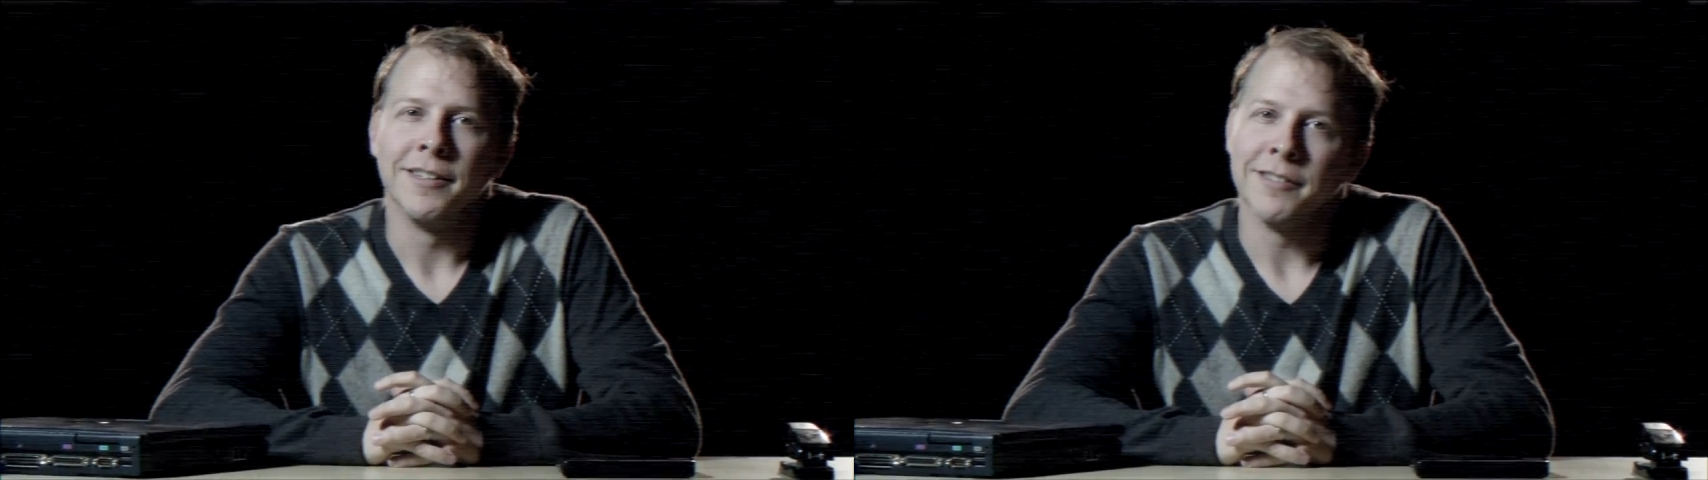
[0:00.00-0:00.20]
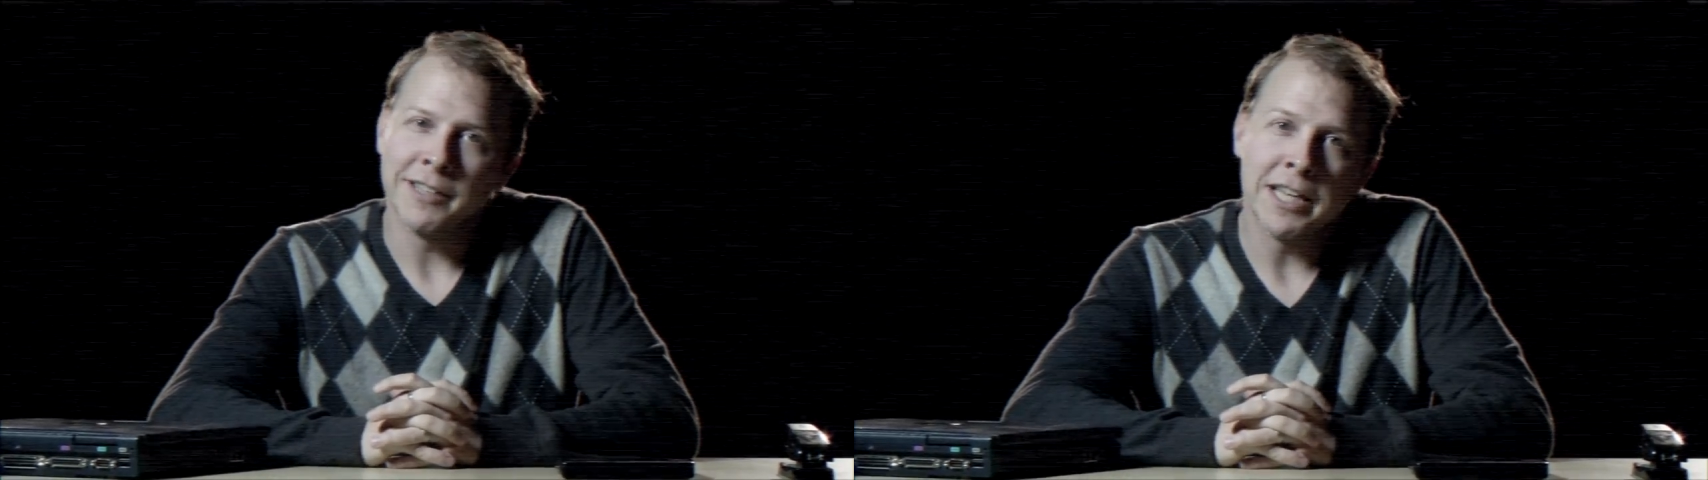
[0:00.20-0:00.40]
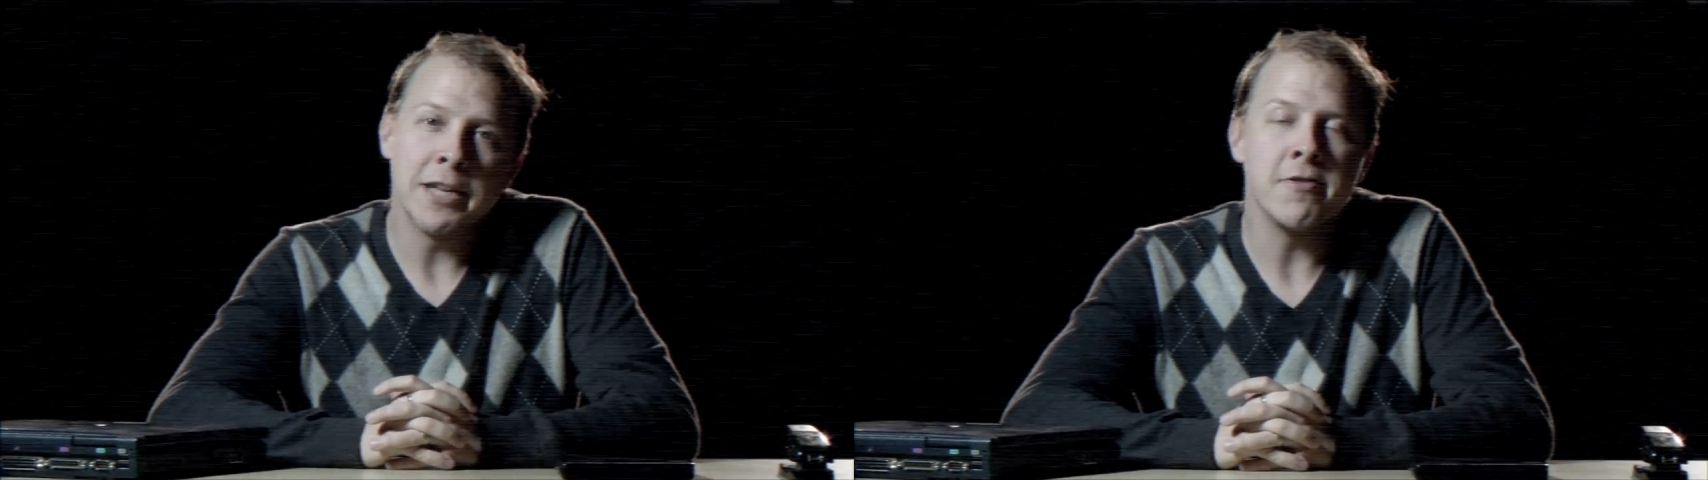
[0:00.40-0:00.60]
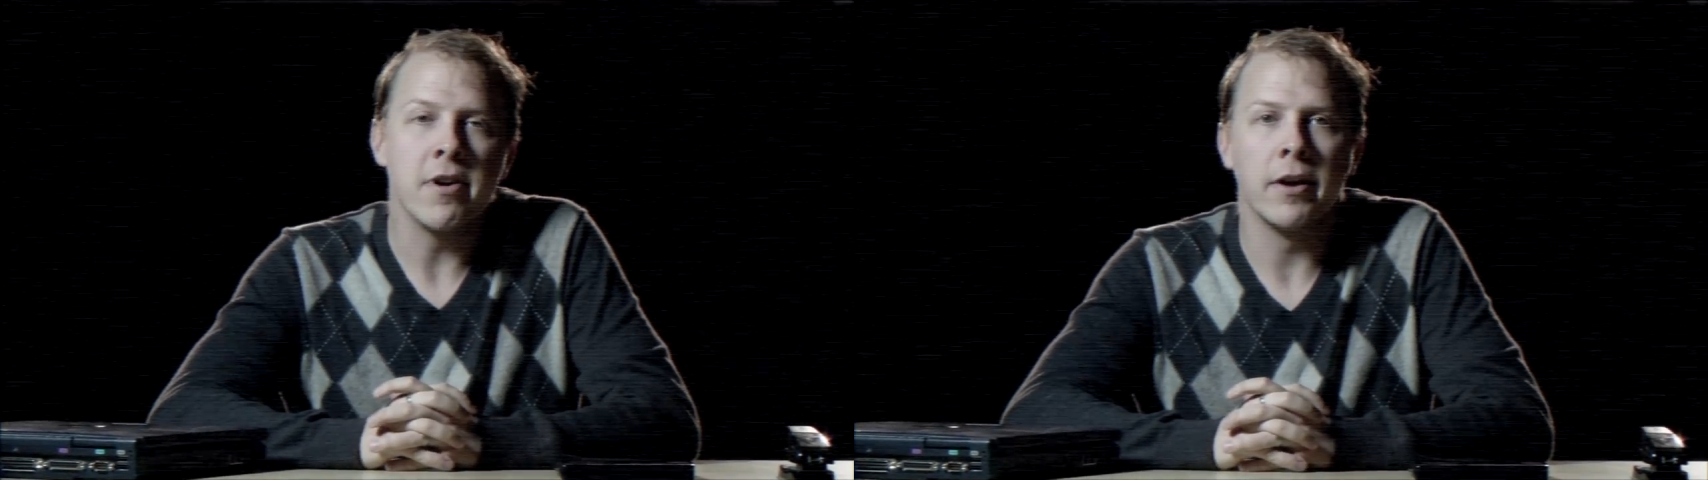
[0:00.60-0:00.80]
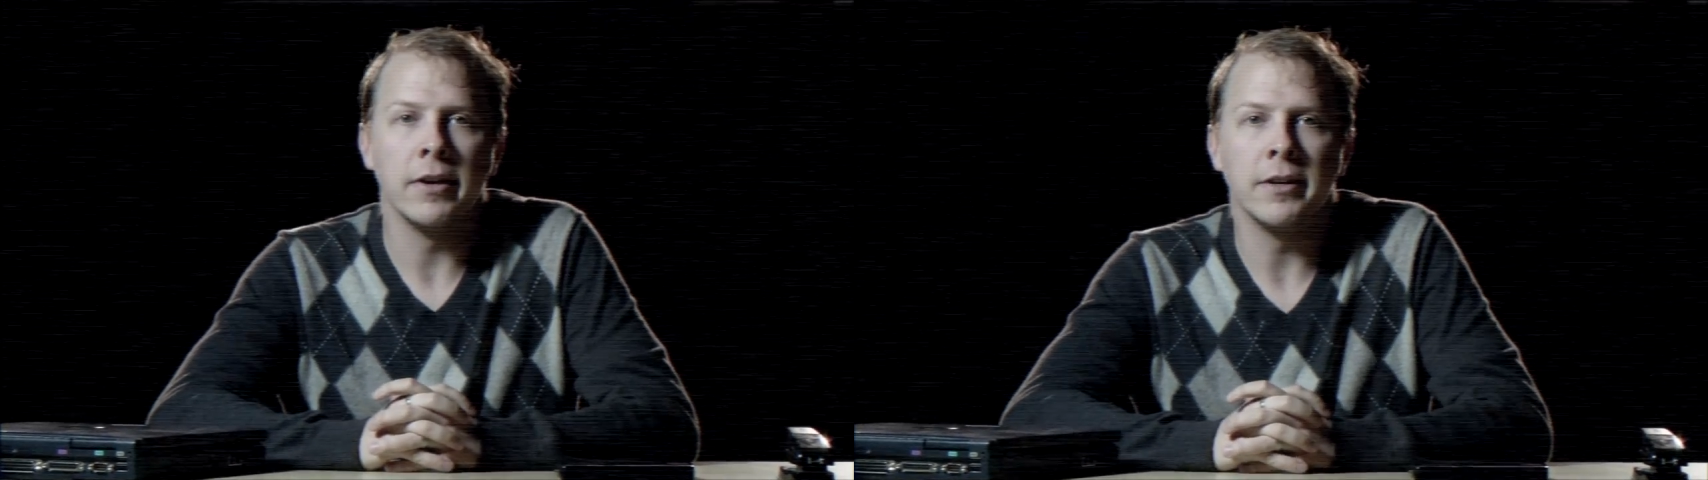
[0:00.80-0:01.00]
then
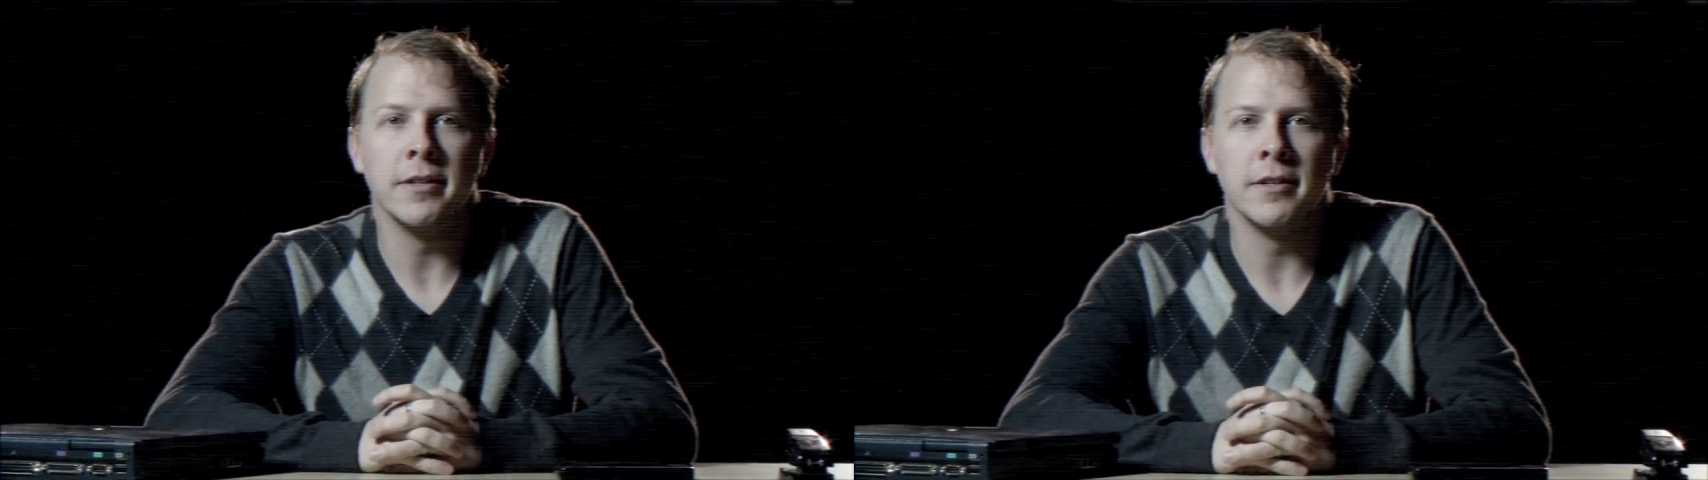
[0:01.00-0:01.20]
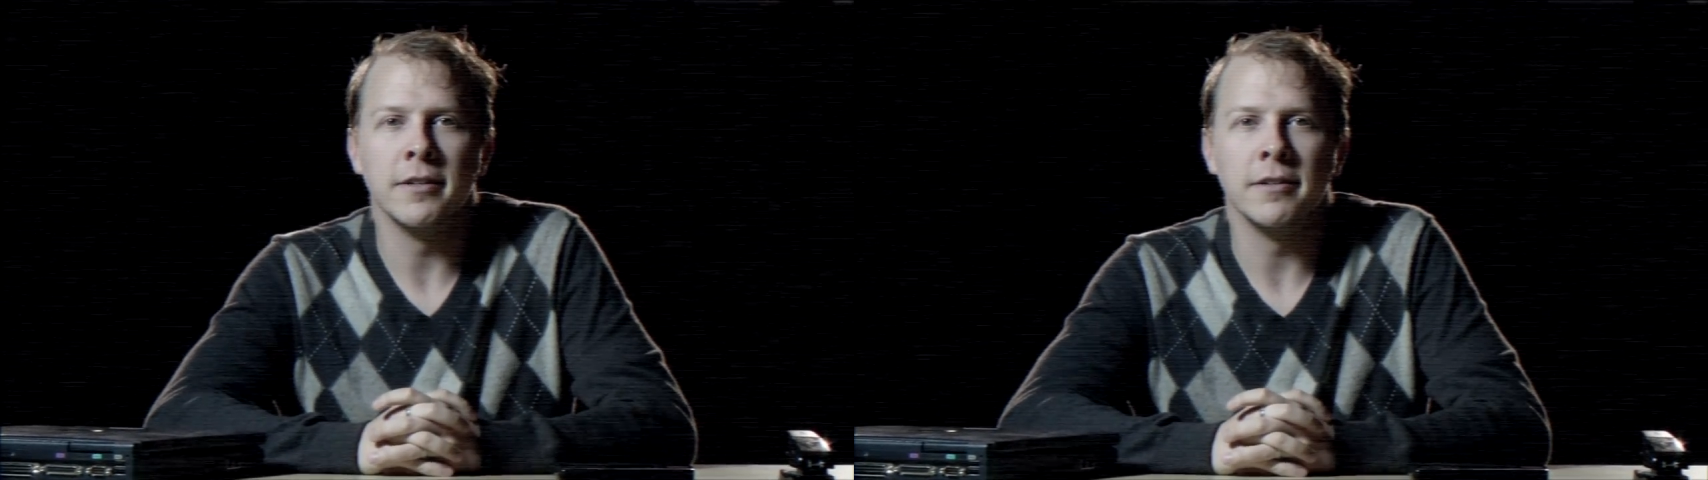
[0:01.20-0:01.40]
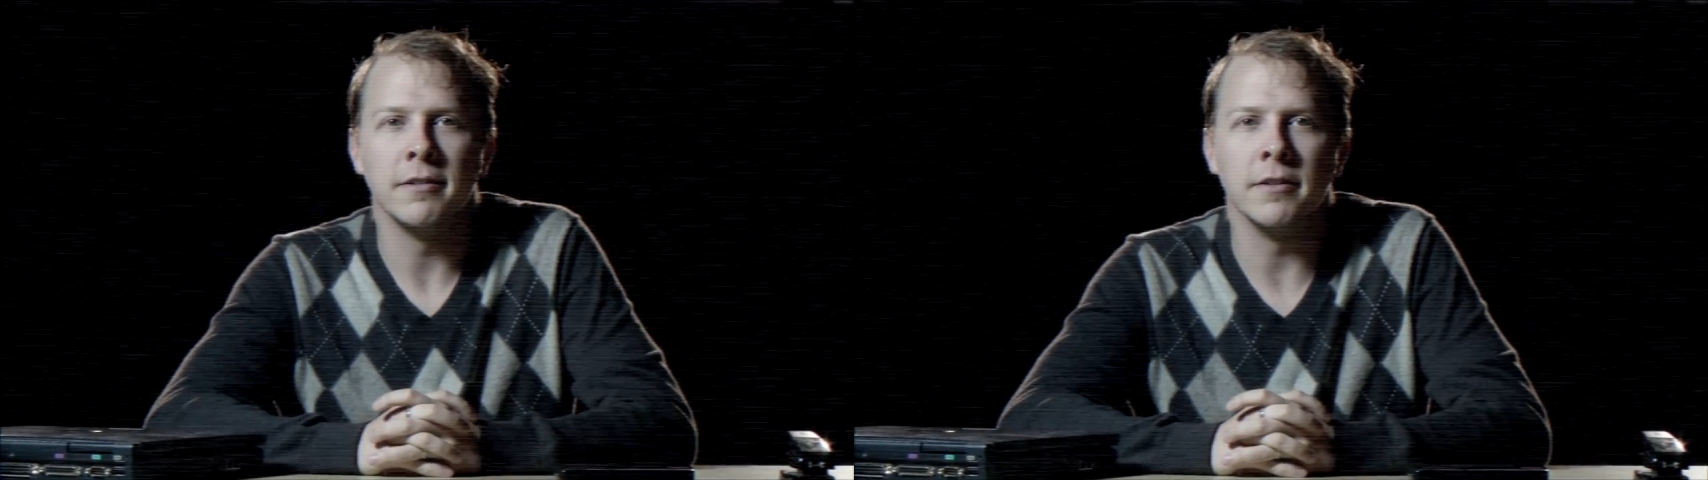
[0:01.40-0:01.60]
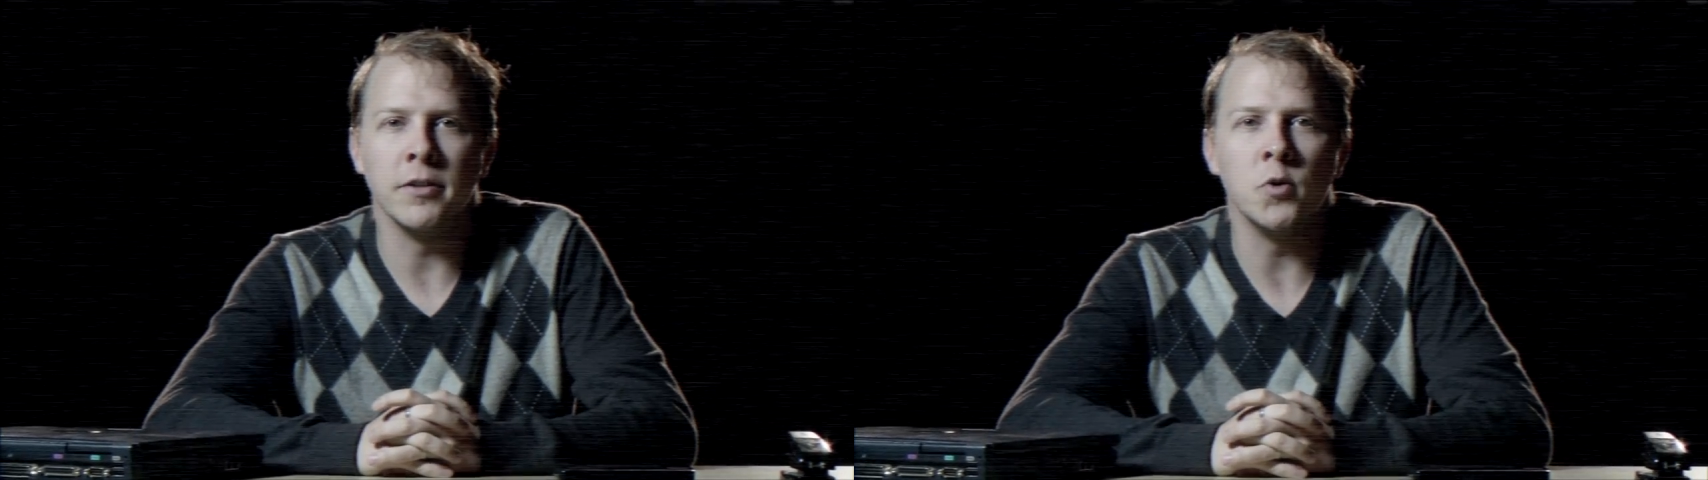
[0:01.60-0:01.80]
the